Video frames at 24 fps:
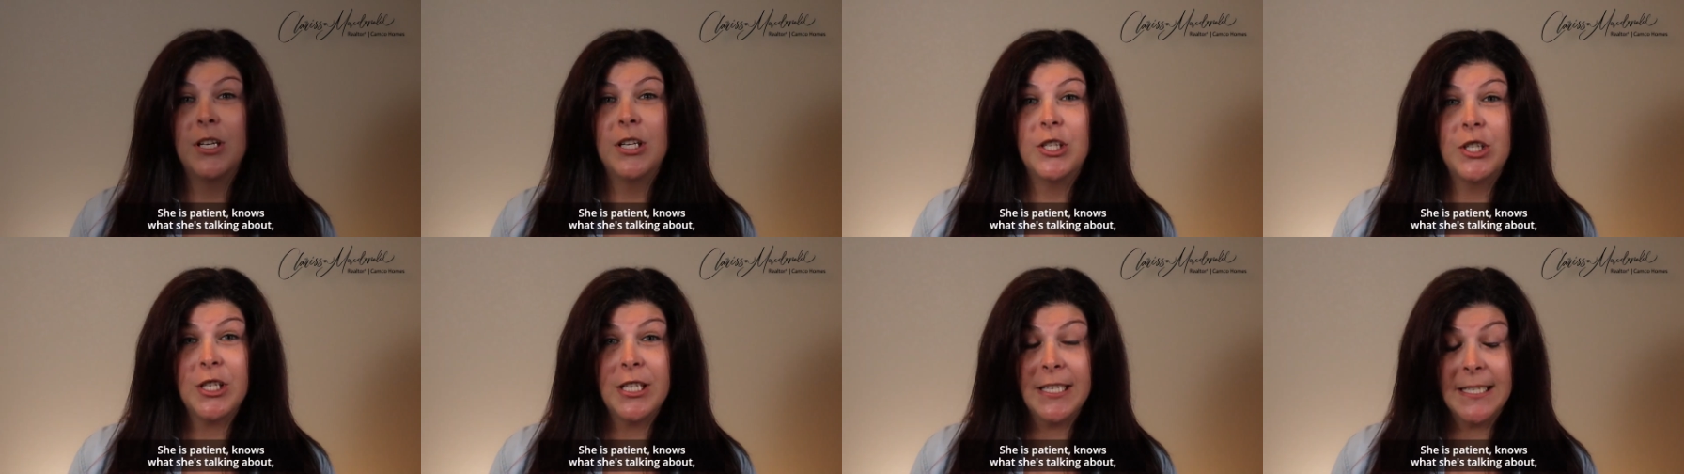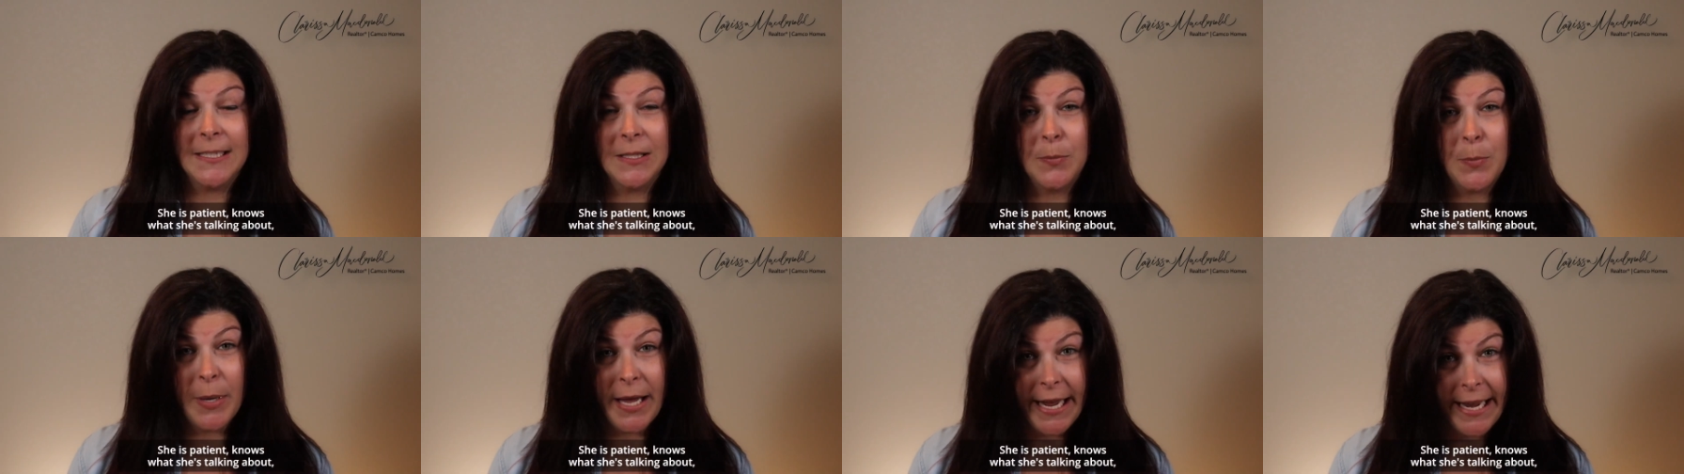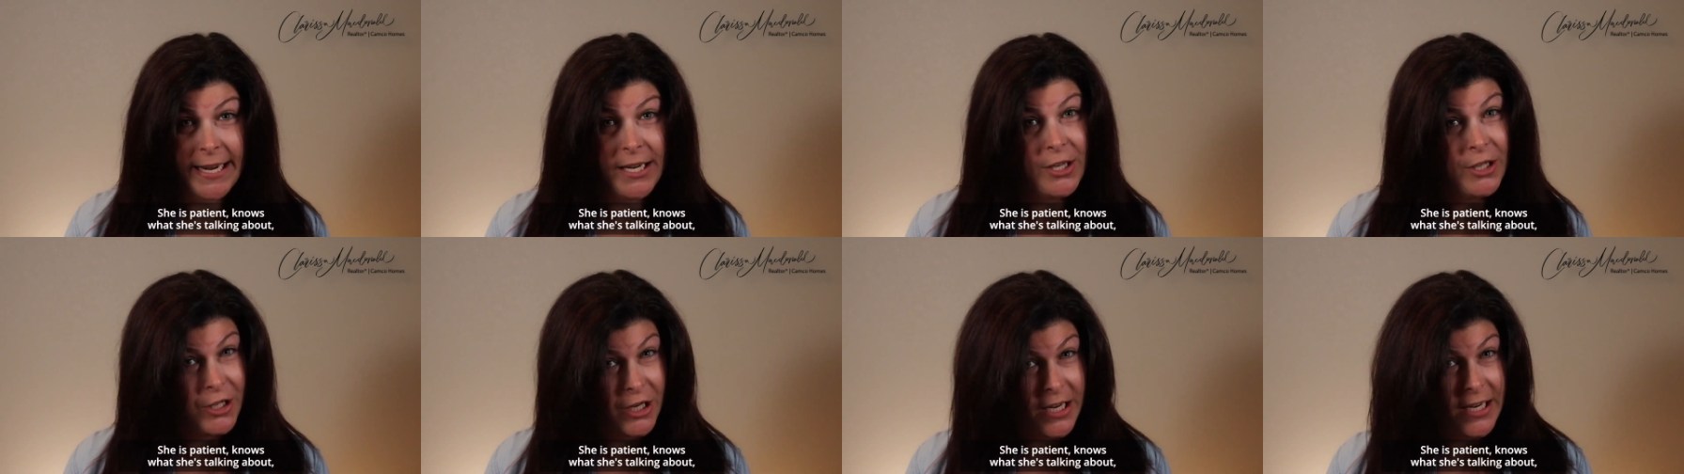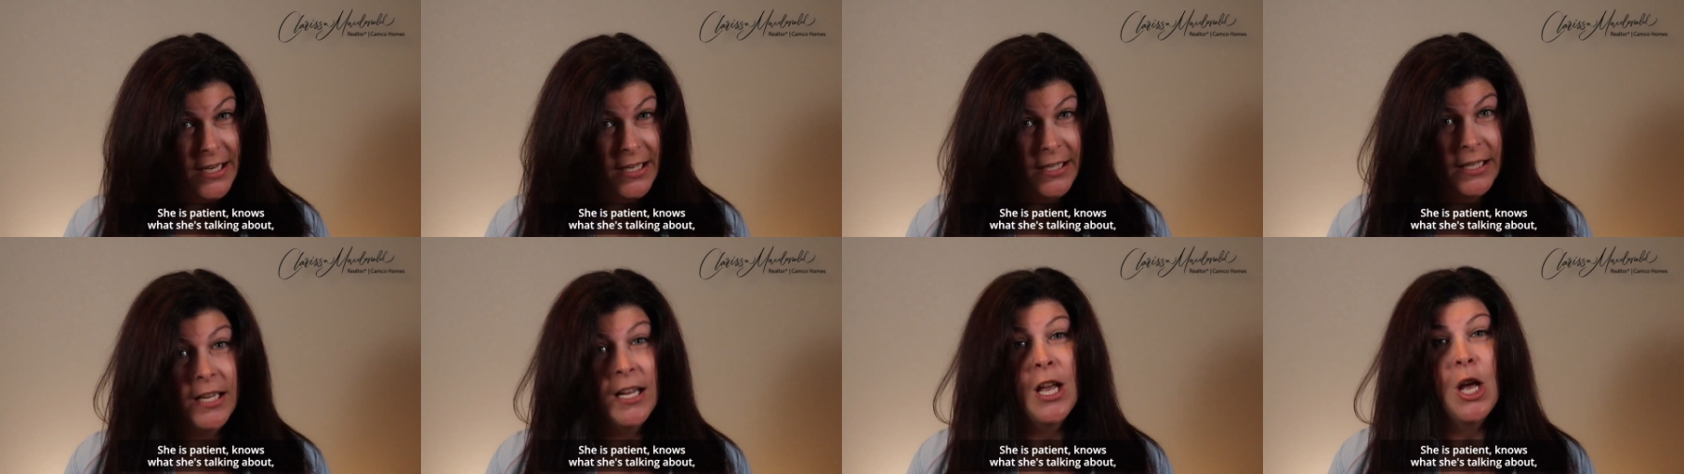She is
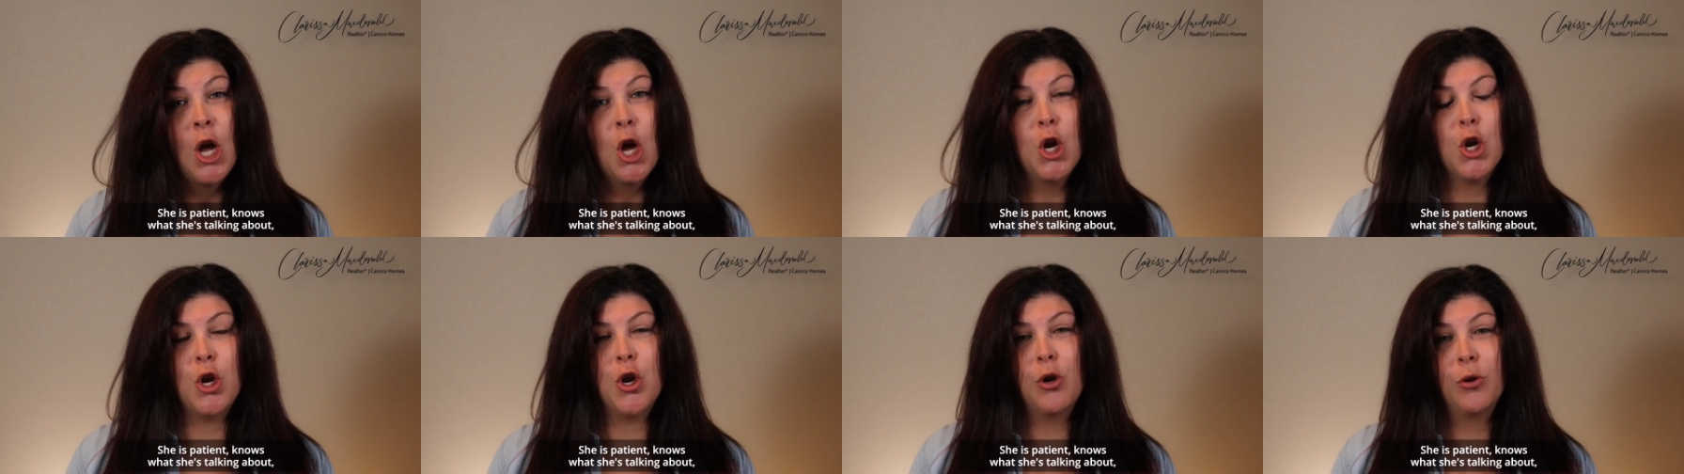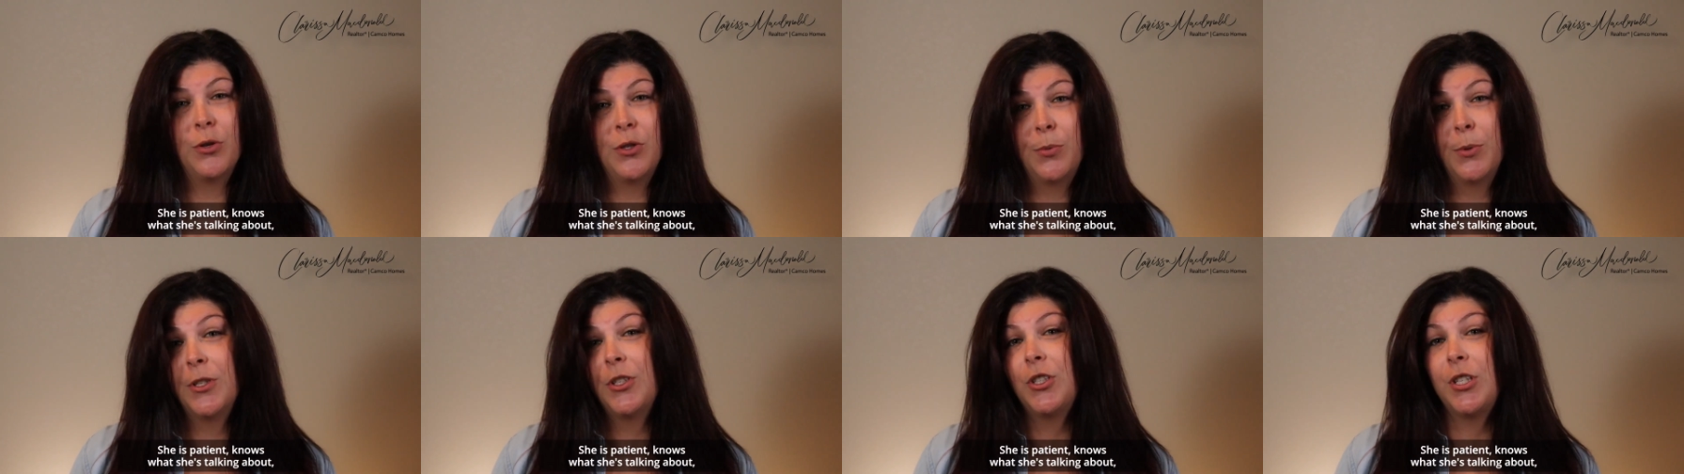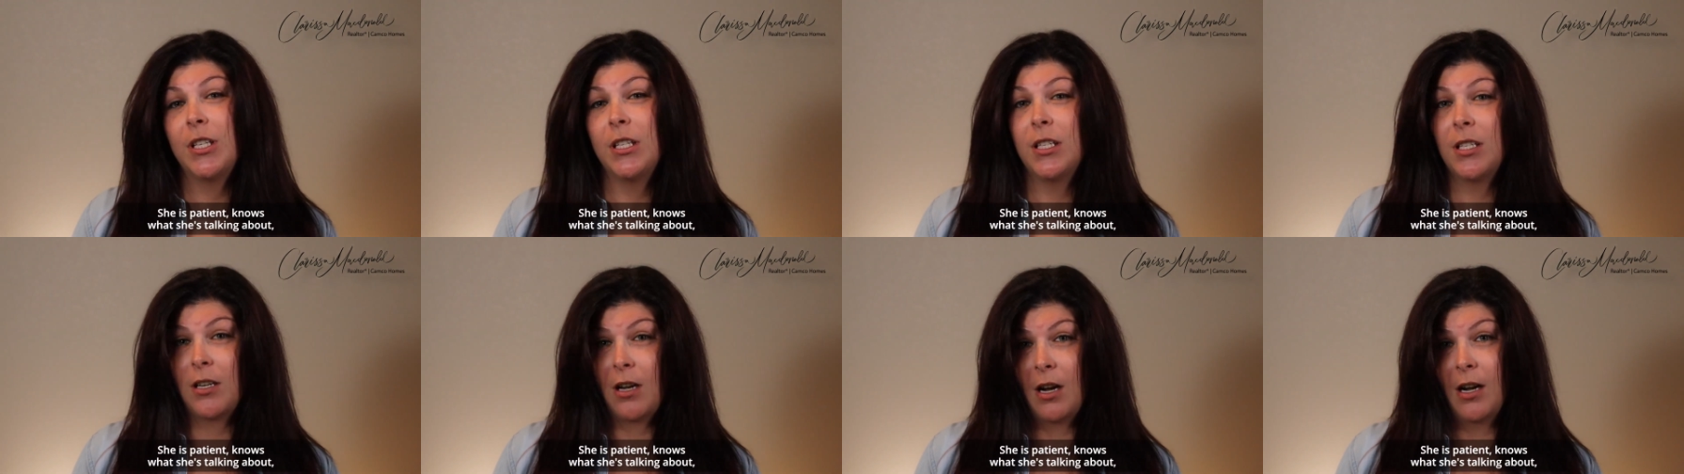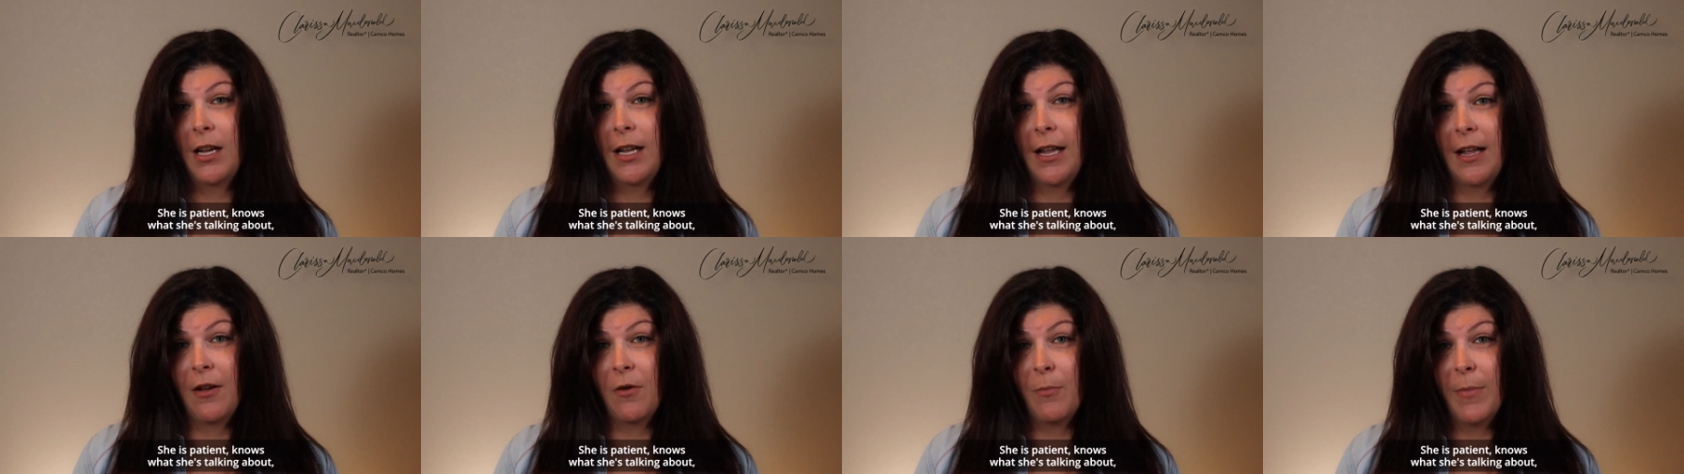patient, knows what she's
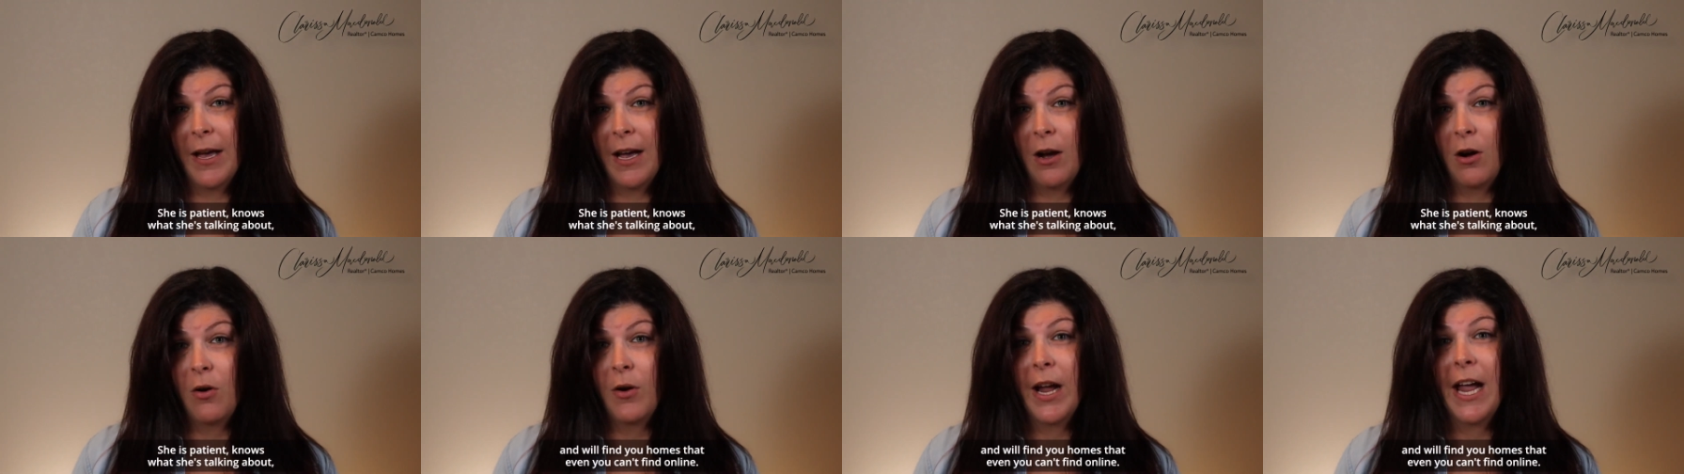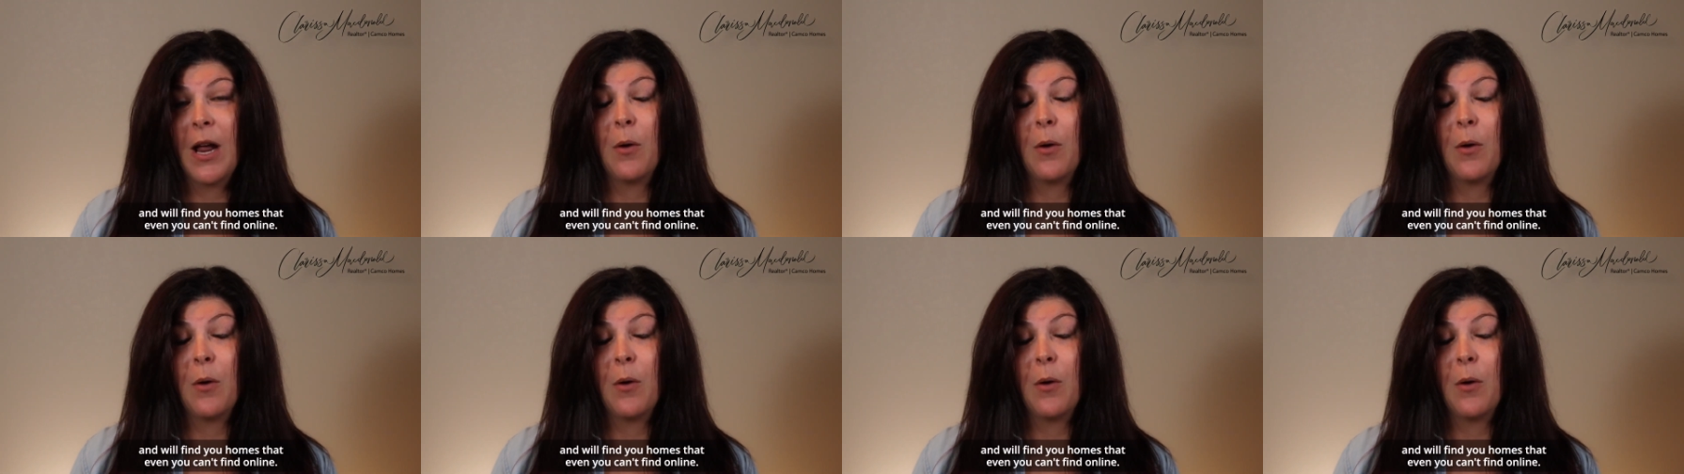talking about,